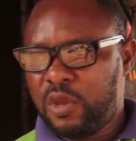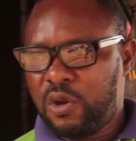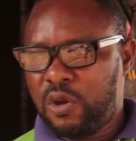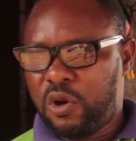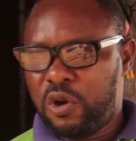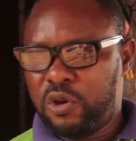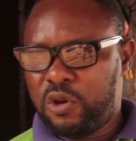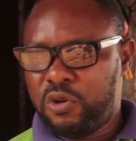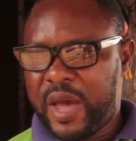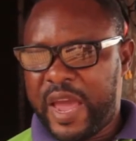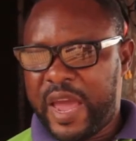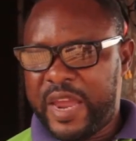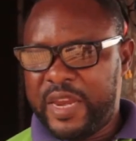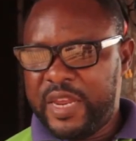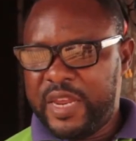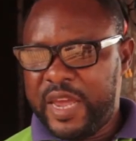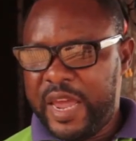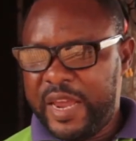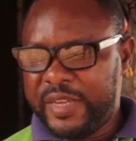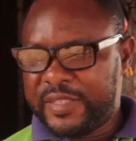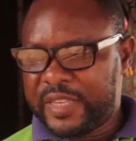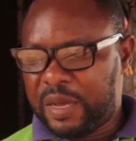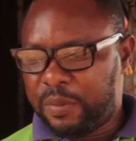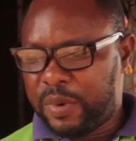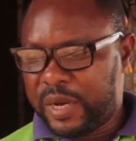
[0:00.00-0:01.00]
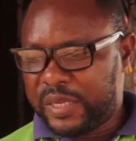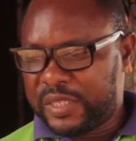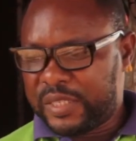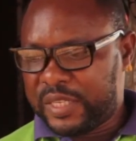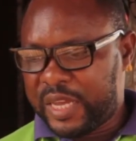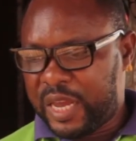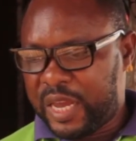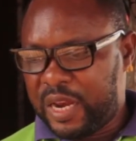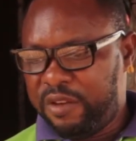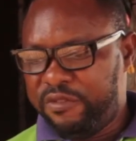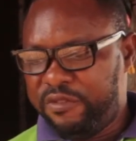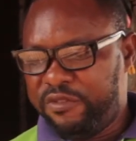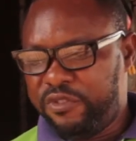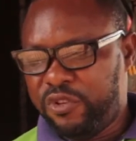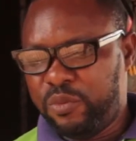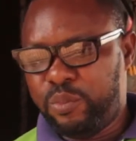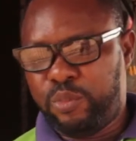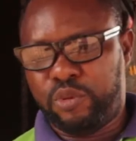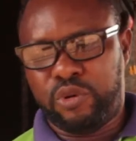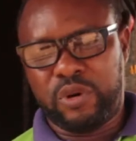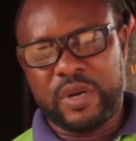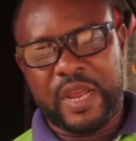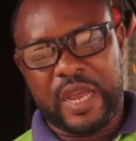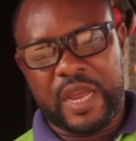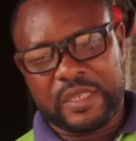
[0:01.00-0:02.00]
or your idea is about selling food
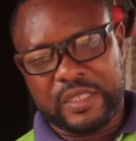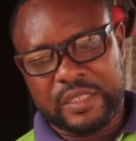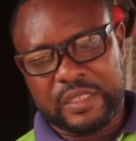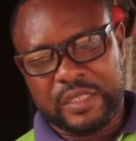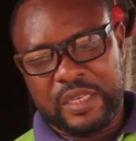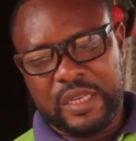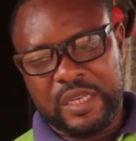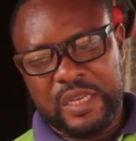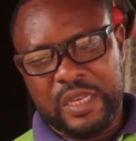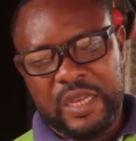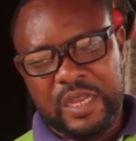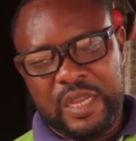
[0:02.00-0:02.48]
products,